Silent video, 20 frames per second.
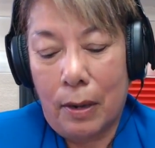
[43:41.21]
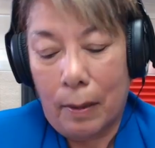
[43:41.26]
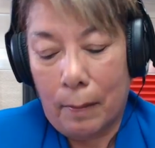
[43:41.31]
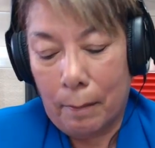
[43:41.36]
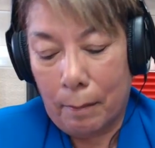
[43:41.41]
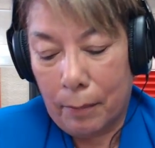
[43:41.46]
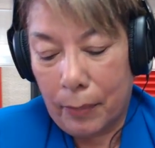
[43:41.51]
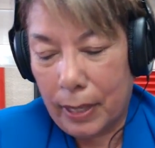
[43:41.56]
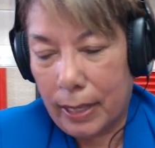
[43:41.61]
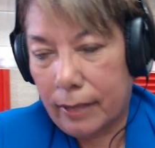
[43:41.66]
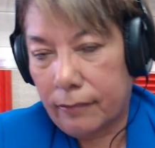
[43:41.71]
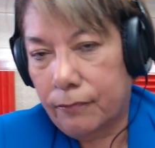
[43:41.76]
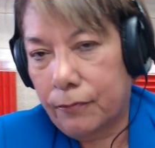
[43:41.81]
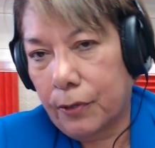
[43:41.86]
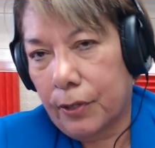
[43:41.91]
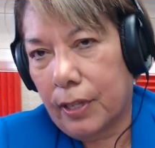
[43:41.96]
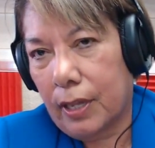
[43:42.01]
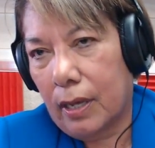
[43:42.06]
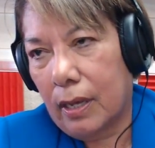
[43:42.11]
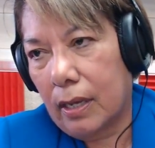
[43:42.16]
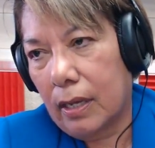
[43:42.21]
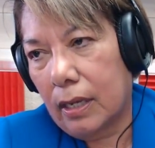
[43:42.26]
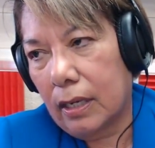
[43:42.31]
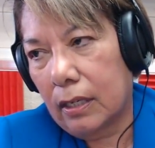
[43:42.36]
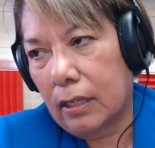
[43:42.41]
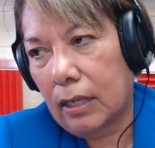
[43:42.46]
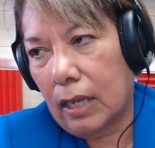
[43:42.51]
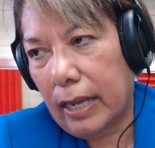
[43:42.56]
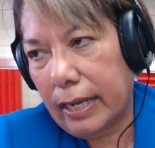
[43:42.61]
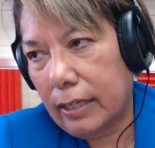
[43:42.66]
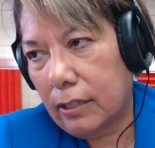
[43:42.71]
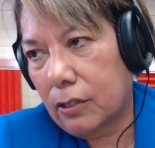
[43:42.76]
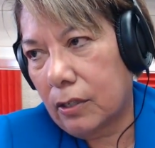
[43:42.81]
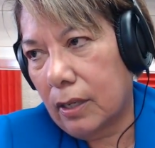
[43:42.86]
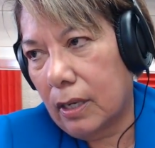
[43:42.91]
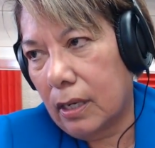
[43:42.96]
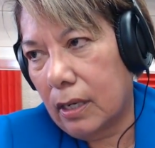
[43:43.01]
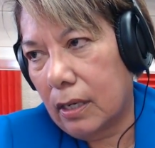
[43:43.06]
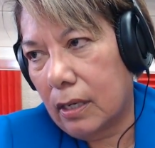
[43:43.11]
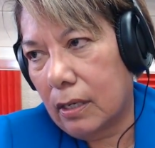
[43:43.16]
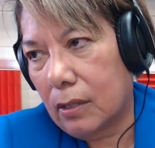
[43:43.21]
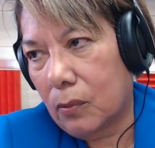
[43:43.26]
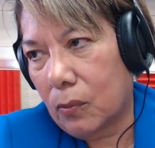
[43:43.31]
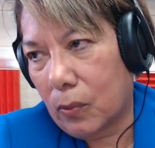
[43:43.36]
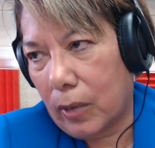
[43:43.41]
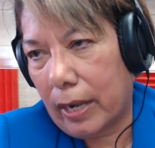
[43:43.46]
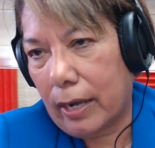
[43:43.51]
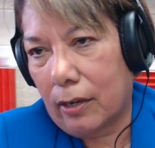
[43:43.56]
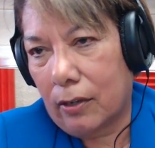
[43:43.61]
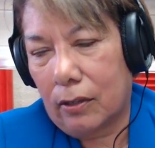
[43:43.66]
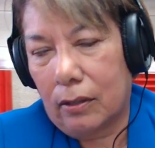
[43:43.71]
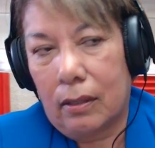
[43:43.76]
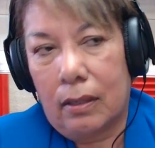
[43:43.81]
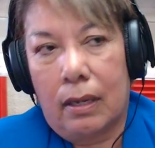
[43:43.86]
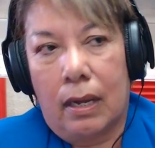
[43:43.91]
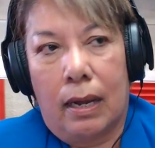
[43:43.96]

But for the light uh, rail,